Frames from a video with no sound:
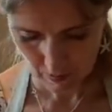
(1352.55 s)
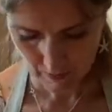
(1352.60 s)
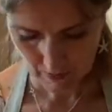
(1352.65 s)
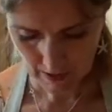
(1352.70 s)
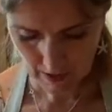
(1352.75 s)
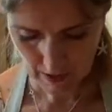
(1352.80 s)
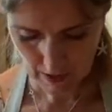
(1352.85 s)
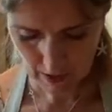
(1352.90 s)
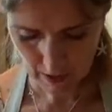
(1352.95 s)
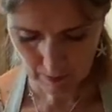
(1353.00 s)
that
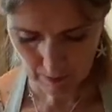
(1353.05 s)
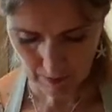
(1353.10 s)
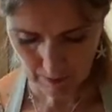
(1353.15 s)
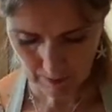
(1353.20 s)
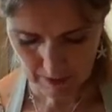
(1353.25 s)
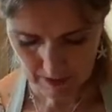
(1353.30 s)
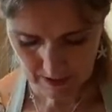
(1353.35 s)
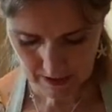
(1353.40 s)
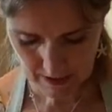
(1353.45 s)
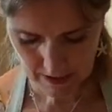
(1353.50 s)
look a bit
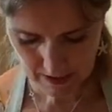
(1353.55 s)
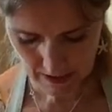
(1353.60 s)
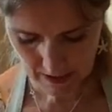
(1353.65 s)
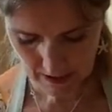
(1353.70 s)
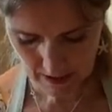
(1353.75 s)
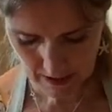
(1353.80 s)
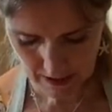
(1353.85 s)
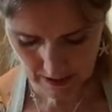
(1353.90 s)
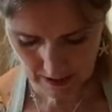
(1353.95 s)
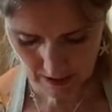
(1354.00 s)
better
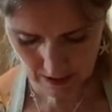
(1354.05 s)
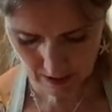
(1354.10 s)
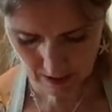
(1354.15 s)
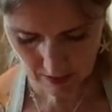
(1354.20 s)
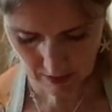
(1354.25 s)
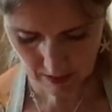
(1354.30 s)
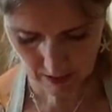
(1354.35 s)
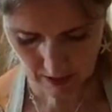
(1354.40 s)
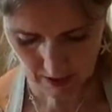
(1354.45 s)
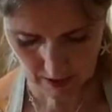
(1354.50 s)
sizing?
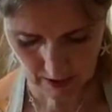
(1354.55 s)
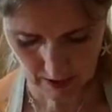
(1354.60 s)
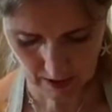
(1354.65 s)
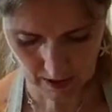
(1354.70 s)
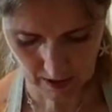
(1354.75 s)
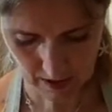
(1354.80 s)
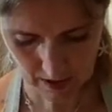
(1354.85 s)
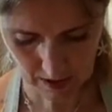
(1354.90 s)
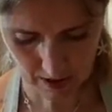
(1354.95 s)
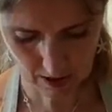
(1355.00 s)
I
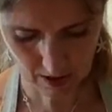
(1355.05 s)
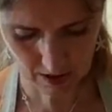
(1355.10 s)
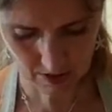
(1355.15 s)
think so.